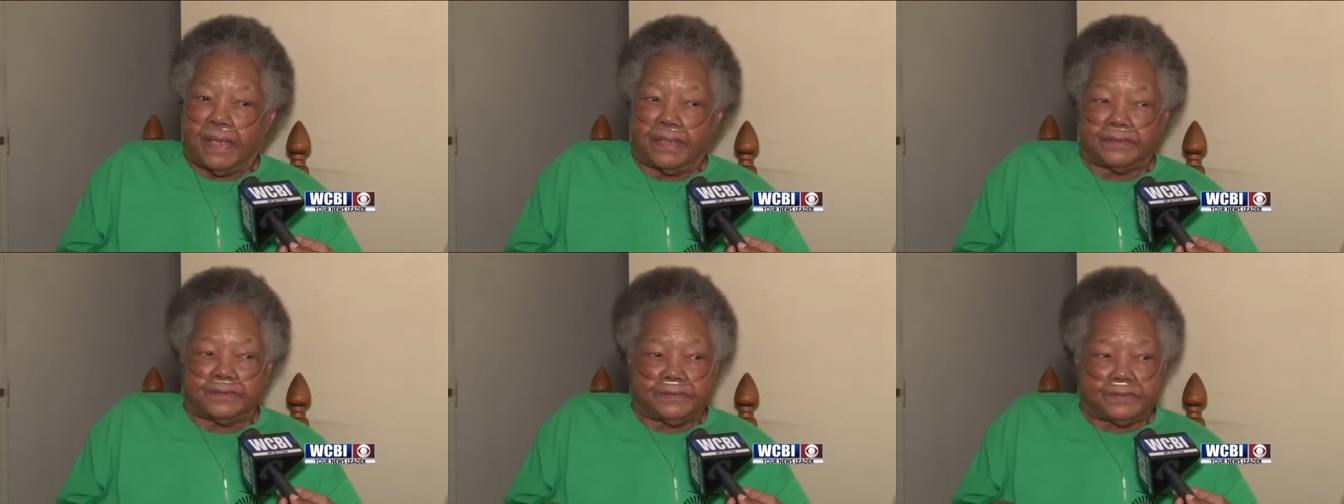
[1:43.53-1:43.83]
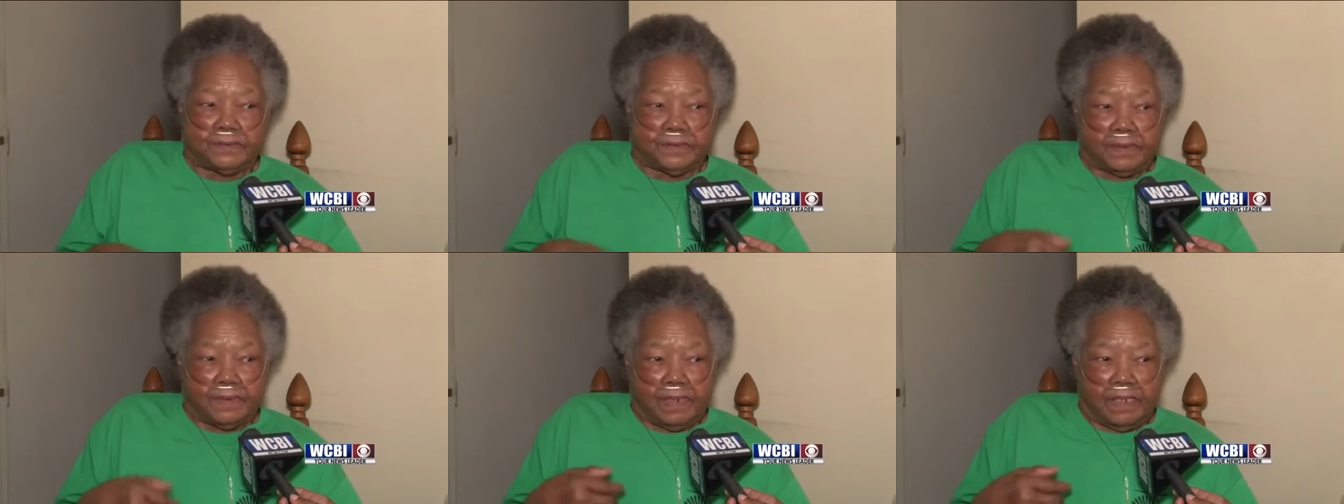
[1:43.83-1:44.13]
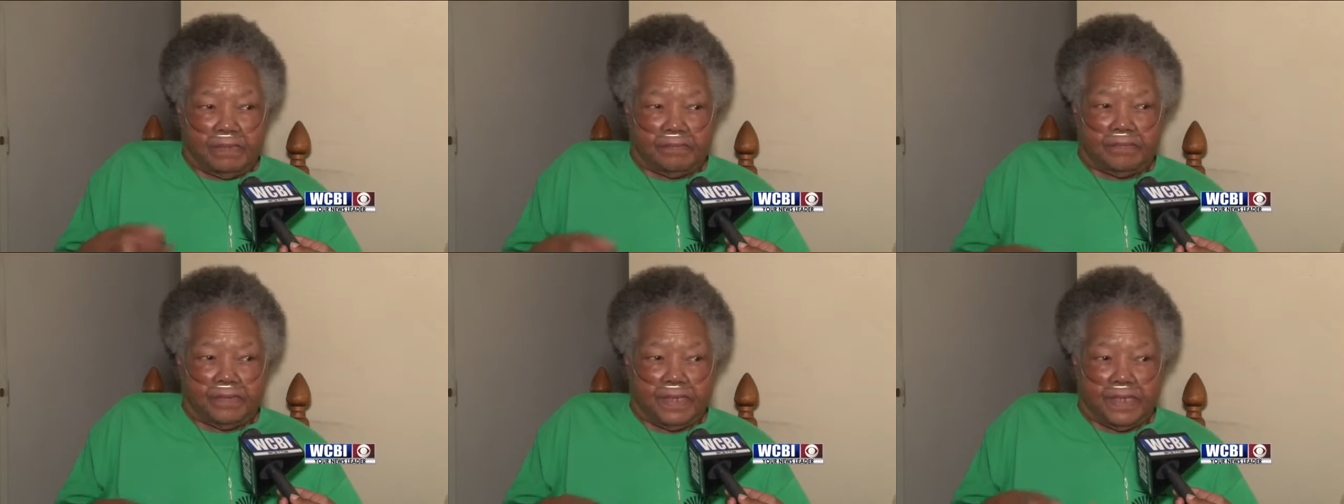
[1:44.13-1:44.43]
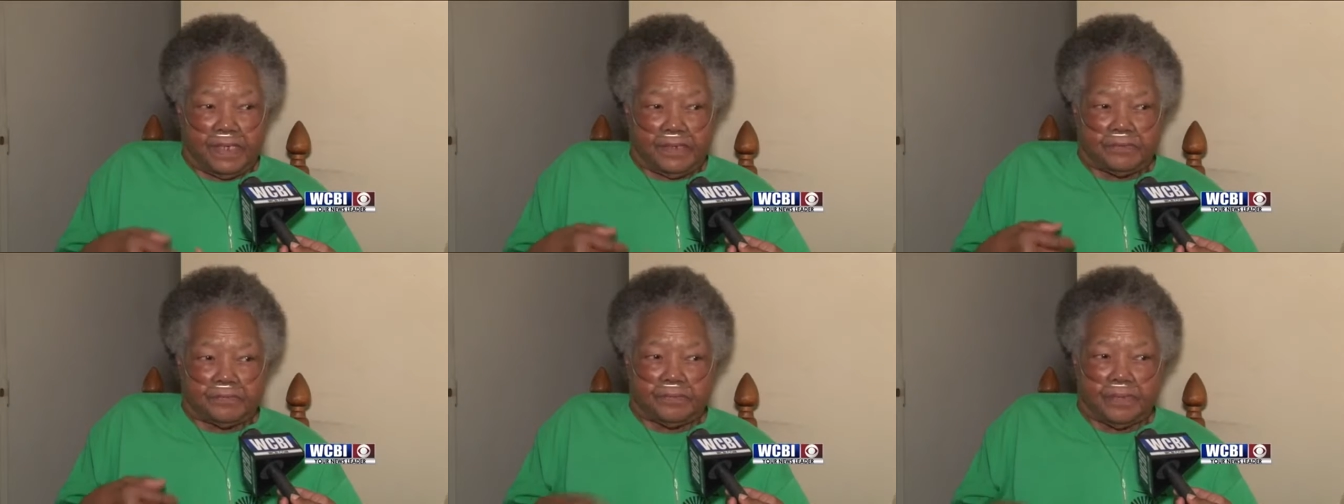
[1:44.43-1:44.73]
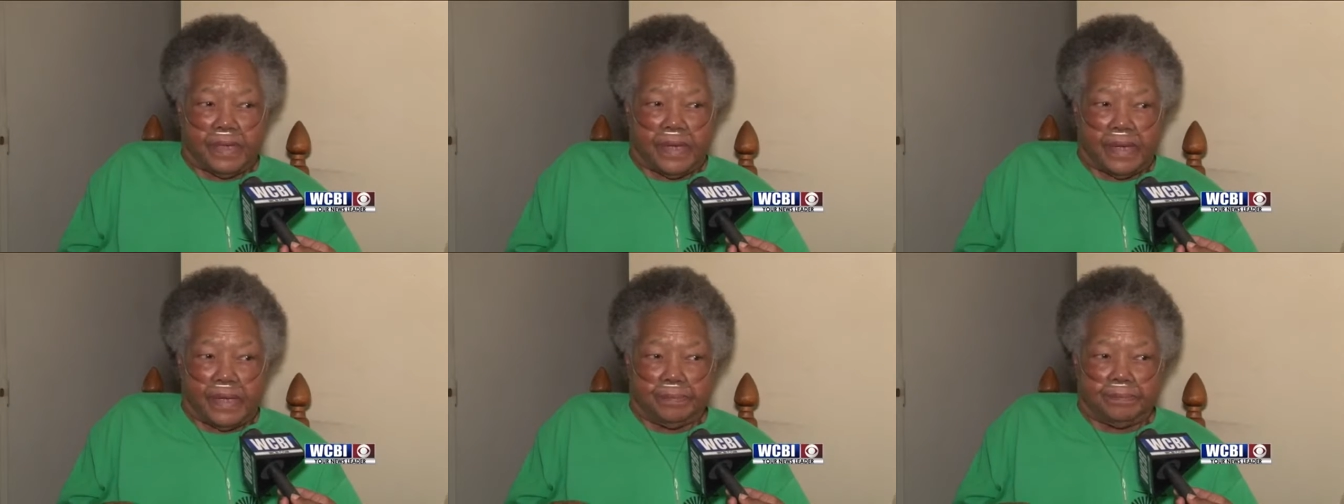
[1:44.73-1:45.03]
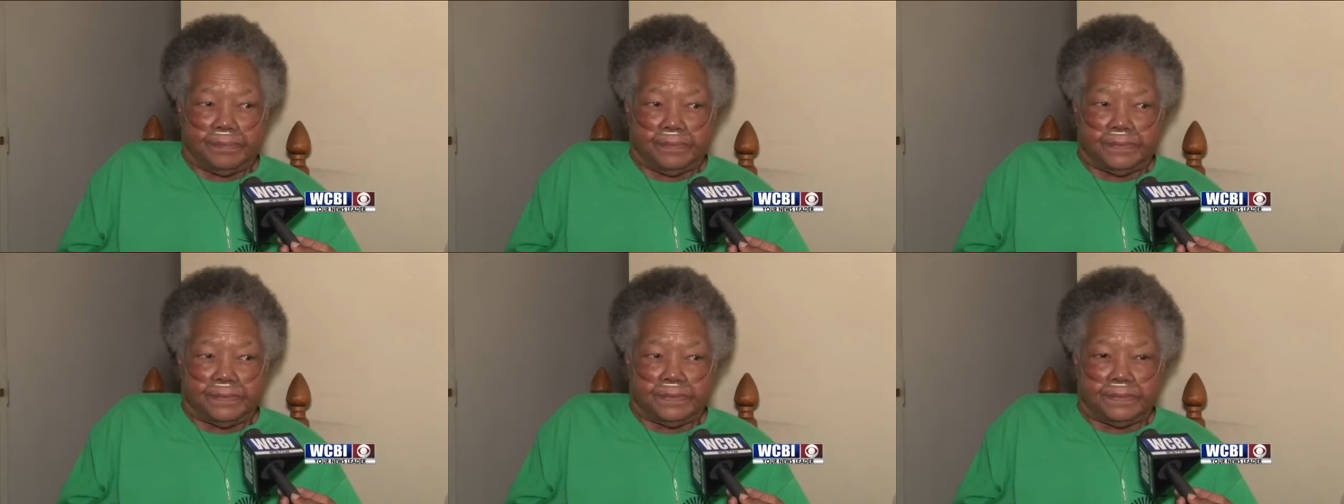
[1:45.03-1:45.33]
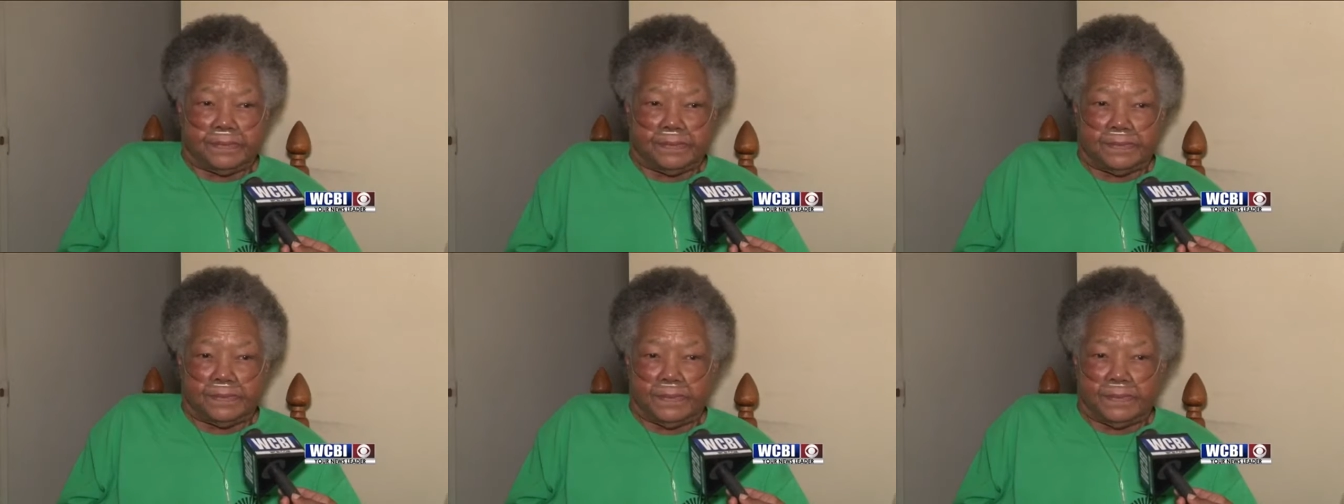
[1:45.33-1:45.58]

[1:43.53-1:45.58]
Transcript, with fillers: oxygen level had dropped,